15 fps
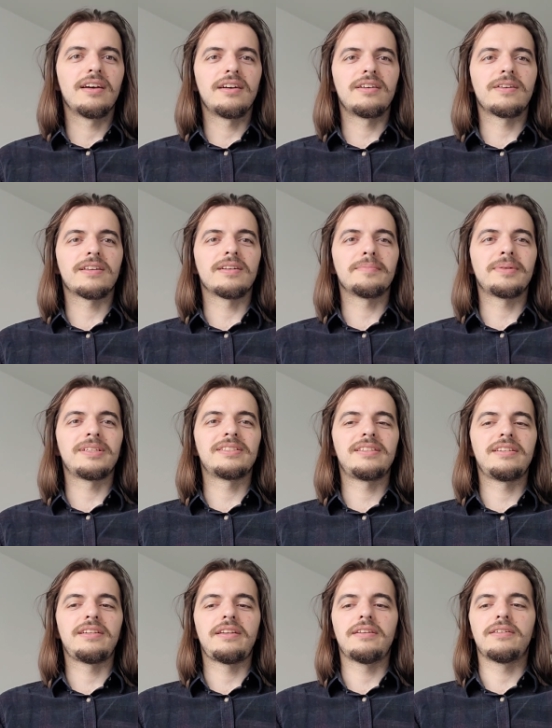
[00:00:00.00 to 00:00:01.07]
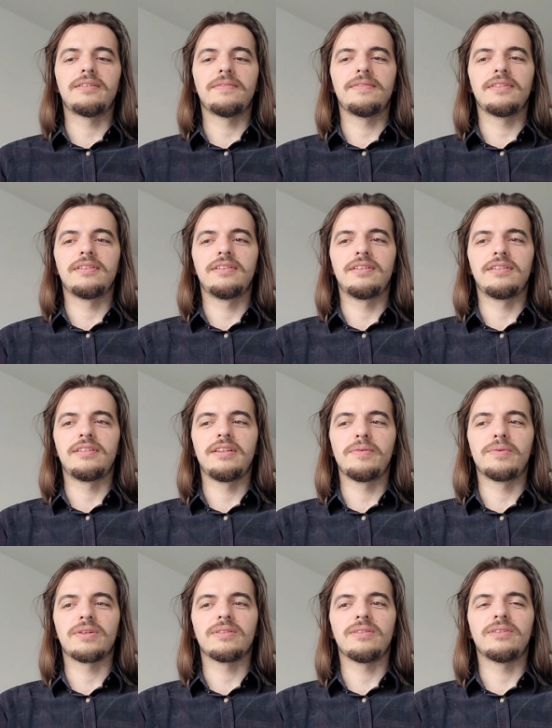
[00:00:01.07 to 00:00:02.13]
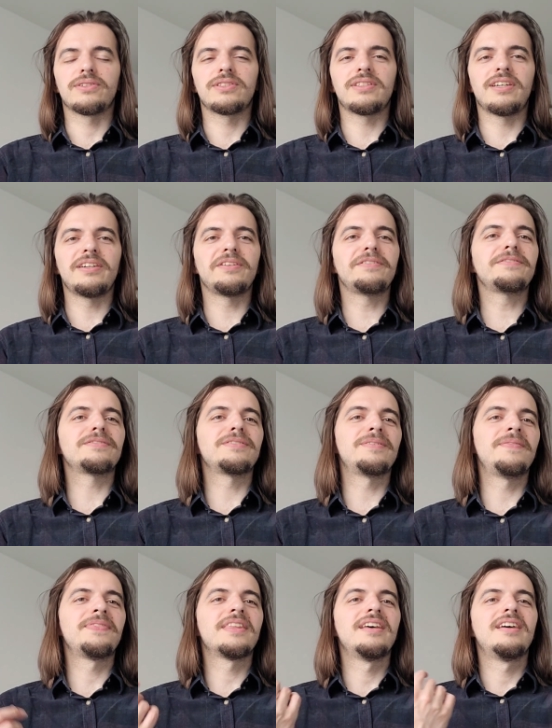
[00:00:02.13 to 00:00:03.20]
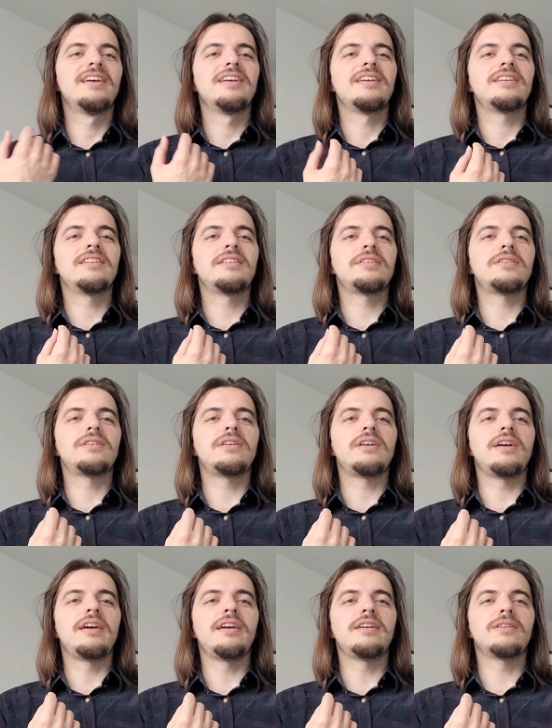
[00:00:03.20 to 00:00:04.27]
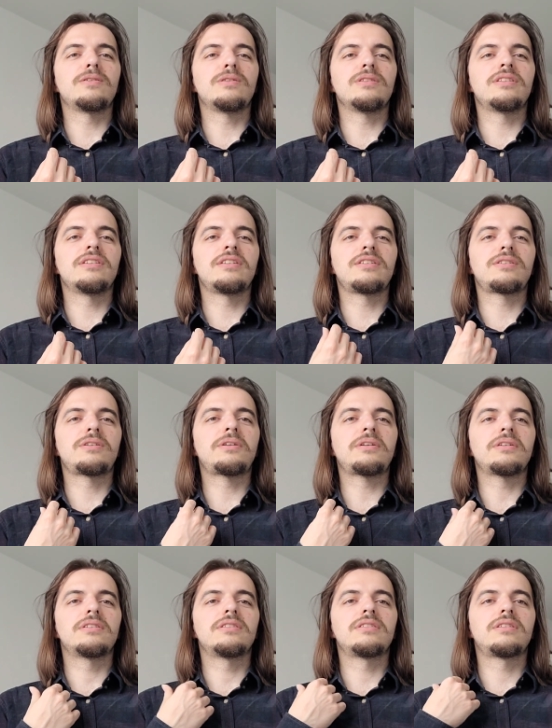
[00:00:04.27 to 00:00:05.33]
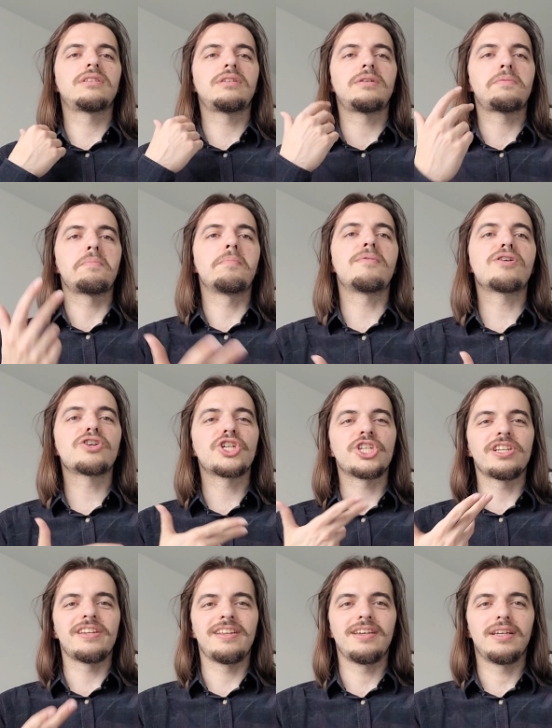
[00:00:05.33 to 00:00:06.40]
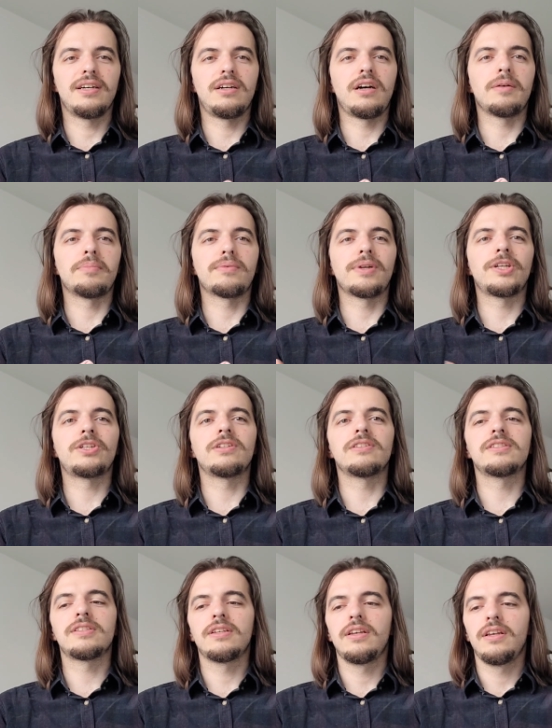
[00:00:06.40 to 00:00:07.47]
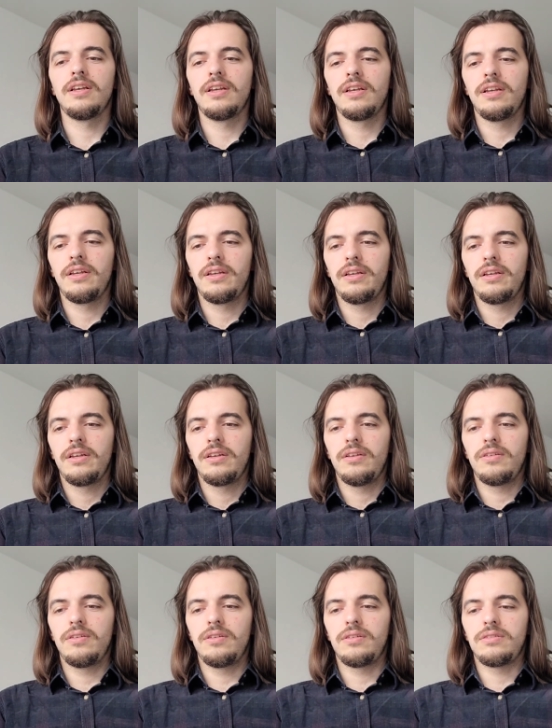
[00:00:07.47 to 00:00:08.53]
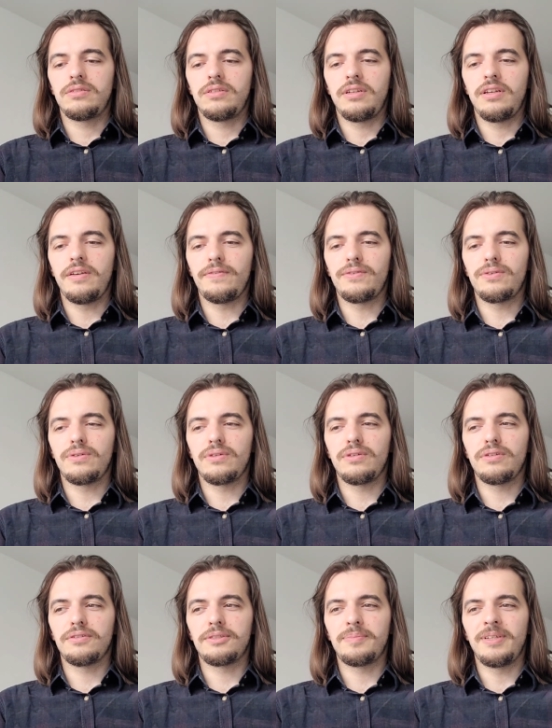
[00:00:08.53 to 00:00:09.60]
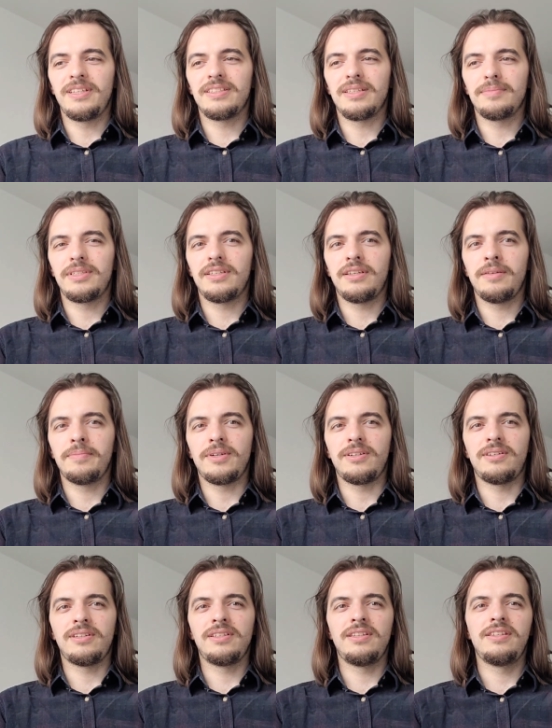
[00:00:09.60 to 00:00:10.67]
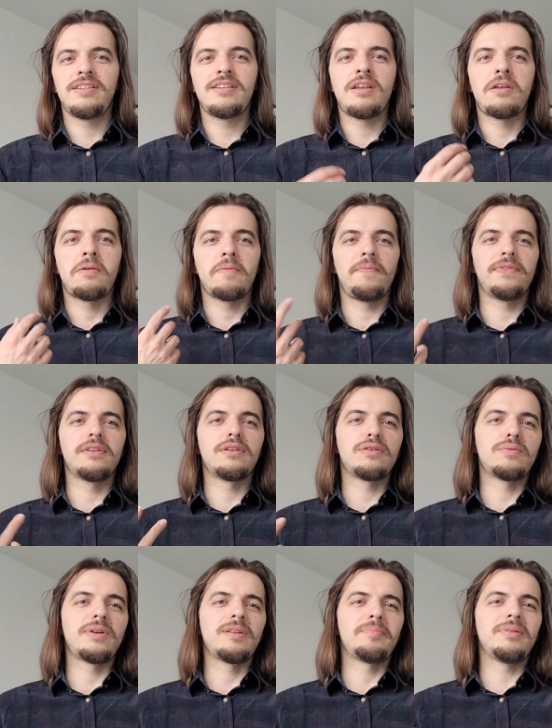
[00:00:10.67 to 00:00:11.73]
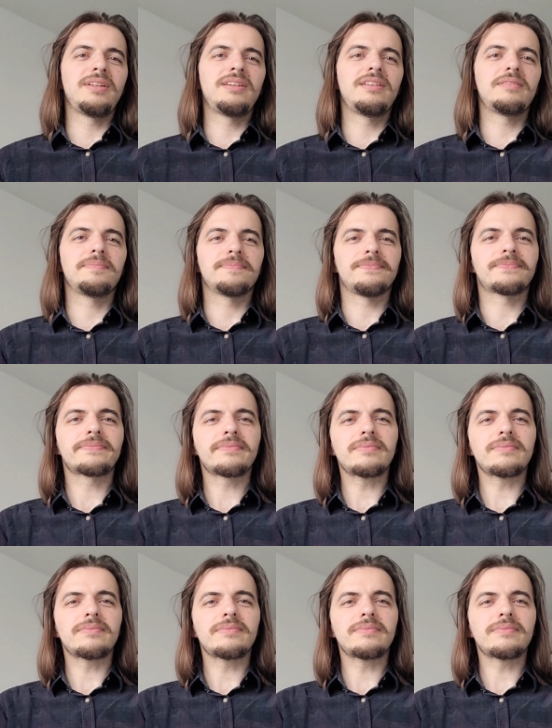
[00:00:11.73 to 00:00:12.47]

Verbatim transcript: other companies they, uh, uh, they work alongside of, uh, handle their Martian operations. Uh, after uh, spending some time on the uh, red planet,